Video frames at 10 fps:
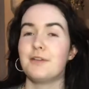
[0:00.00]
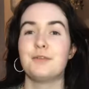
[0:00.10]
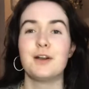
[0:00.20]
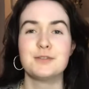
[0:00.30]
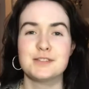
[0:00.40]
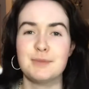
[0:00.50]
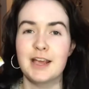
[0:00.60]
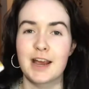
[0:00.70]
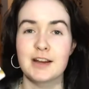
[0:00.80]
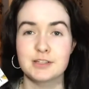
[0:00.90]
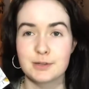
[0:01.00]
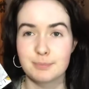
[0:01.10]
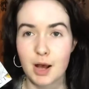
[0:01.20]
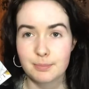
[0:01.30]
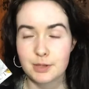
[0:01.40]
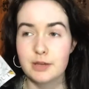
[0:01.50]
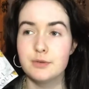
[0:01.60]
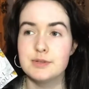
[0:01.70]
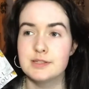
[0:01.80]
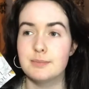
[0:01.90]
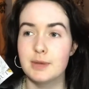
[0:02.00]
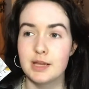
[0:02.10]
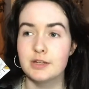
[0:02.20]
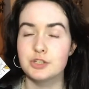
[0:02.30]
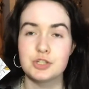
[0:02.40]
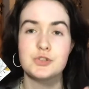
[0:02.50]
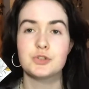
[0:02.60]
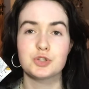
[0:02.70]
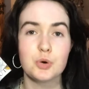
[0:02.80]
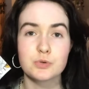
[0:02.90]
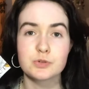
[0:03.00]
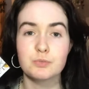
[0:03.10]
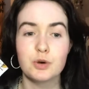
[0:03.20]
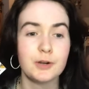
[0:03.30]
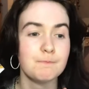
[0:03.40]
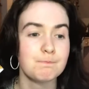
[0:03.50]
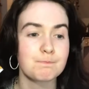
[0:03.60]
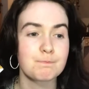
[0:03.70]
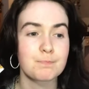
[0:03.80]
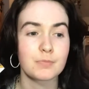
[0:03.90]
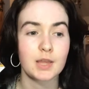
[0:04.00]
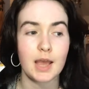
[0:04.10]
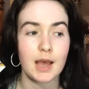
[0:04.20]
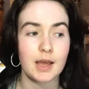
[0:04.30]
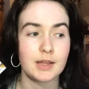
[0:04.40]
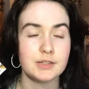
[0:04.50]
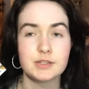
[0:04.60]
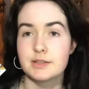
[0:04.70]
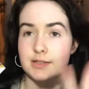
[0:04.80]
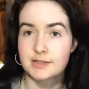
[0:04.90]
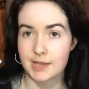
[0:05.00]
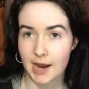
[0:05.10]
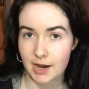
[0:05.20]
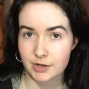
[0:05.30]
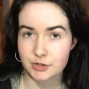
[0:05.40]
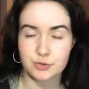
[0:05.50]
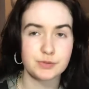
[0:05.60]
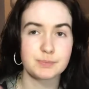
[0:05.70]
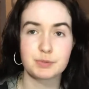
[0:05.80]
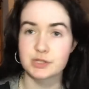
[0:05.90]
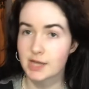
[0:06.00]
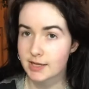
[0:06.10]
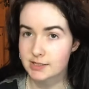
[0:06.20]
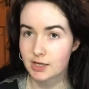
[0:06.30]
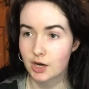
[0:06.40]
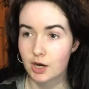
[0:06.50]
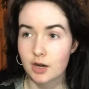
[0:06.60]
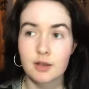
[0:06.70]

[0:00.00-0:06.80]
follows the main character, Poppy, who is the maiden. She's the chosen one. And this guard who's protecting her.